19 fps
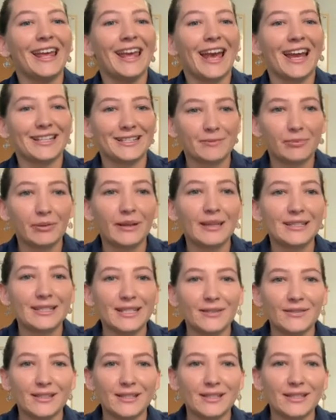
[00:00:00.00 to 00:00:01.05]
as a
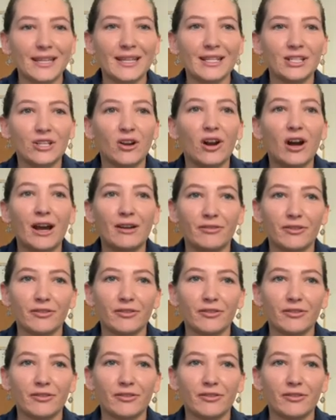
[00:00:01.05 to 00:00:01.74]
pre-service teacher, I've